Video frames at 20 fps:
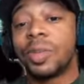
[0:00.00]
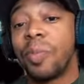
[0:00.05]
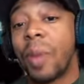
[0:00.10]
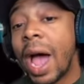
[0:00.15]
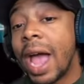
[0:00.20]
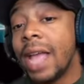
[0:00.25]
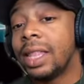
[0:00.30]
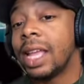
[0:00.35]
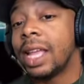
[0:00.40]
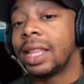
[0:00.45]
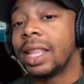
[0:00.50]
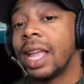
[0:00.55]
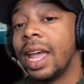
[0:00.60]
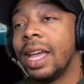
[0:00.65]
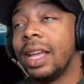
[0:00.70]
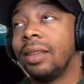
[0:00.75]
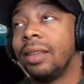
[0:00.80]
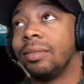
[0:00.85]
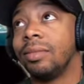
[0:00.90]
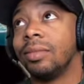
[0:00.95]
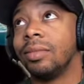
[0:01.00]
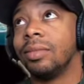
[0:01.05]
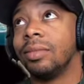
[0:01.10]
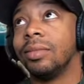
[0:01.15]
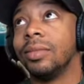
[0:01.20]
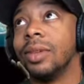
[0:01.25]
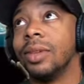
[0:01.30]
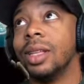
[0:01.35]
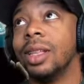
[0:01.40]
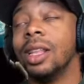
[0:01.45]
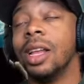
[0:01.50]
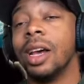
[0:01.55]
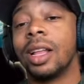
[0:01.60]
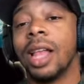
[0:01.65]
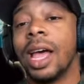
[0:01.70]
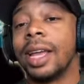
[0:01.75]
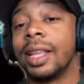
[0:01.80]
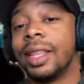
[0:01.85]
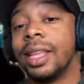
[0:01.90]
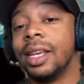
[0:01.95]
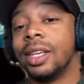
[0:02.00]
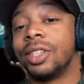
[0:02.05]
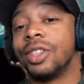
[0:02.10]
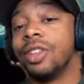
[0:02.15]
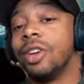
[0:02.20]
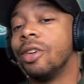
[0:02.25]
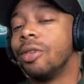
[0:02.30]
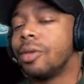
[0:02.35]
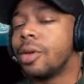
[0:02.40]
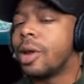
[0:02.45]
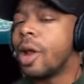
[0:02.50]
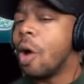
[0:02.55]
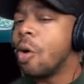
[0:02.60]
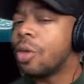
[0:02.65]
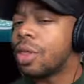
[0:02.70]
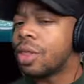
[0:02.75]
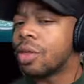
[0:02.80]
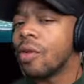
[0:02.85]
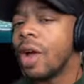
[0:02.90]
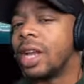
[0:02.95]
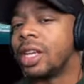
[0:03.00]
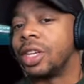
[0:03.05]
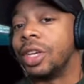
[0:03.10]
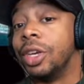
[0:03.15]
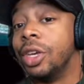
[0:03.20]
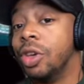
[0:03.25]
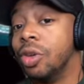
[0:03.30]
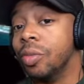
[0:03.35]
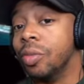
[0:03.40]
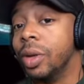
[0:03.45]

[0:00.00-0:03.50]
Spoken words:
Despite that they look like this, they're no threat to